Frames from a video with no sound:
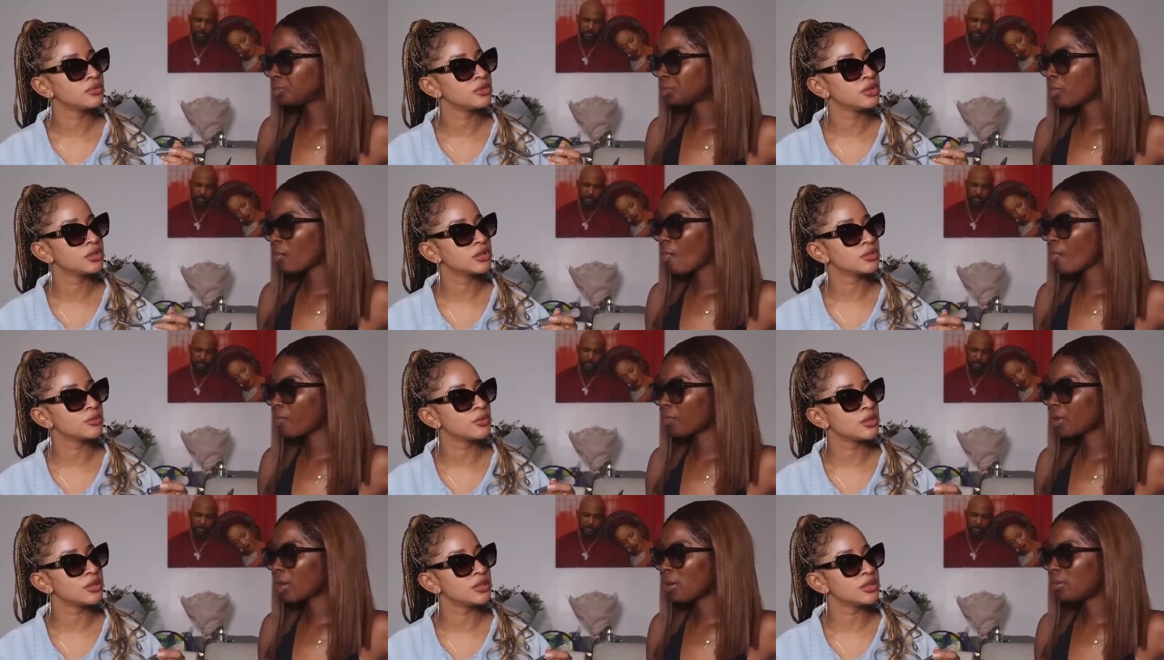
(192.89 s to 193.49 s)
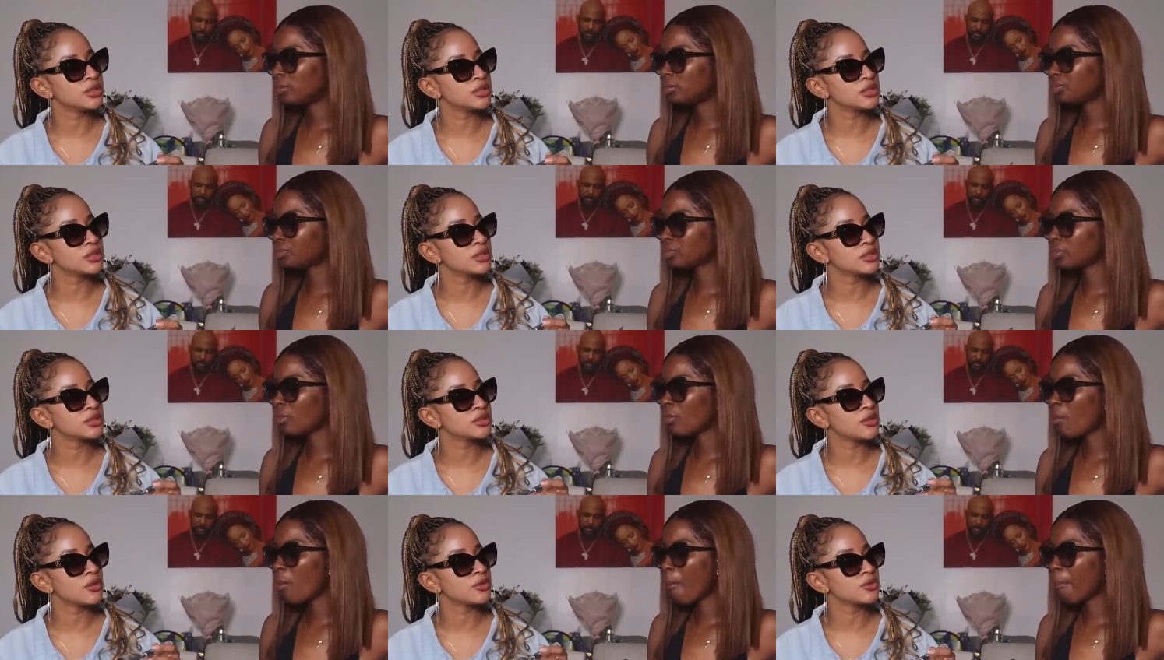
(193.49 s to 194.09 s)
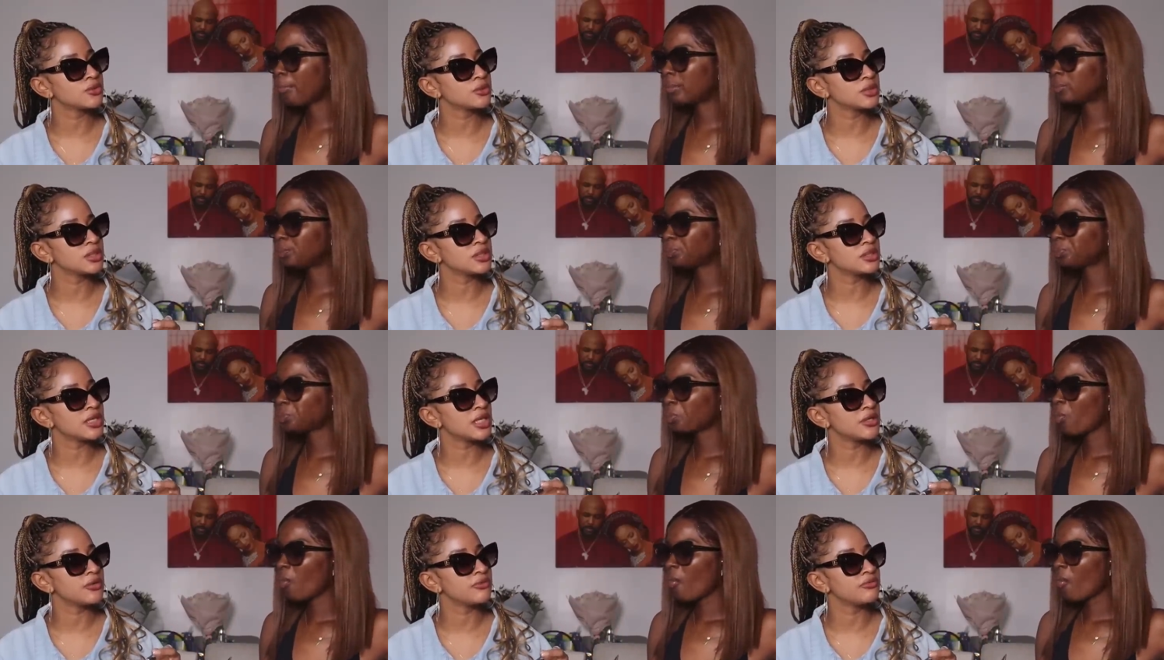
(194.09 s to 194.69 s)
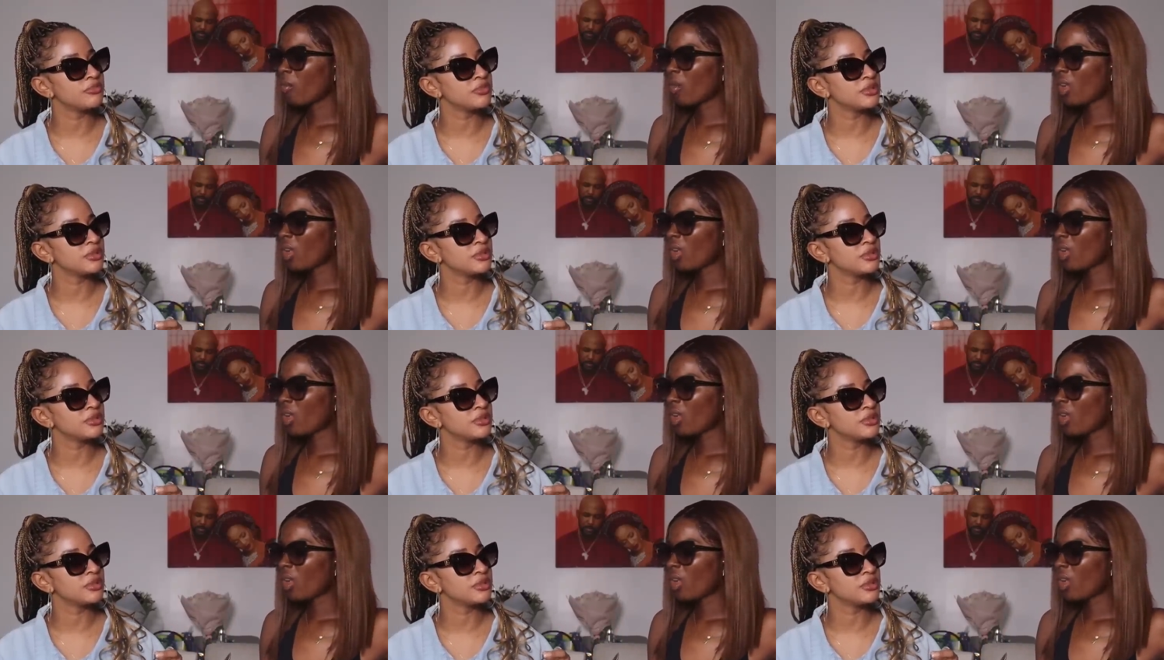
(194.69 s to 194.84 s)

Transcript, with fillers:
Speaker 1: This one is salt with a side of